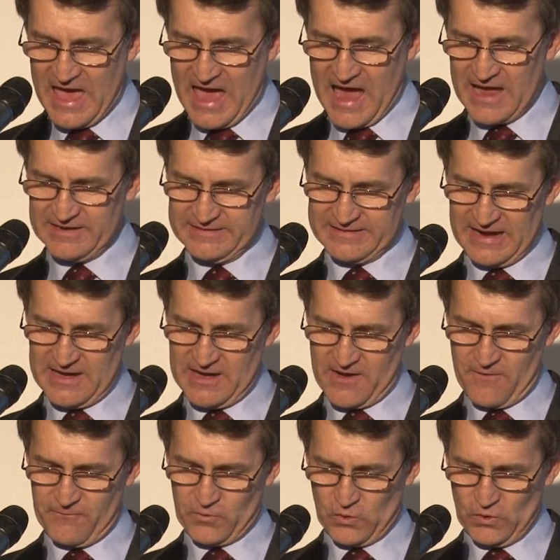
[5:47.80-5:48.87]
And
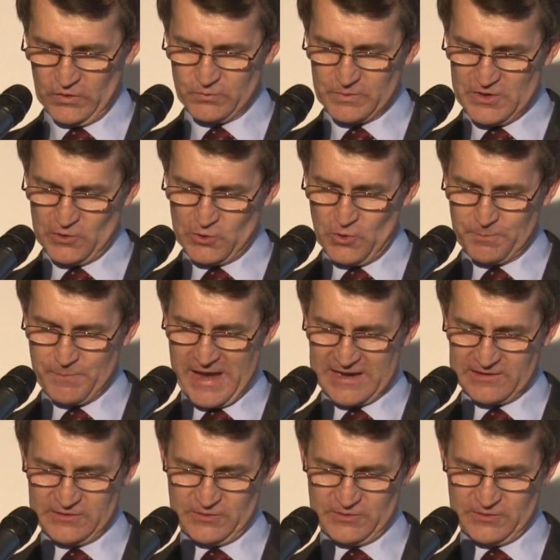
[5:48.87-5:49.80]
of course, when you look back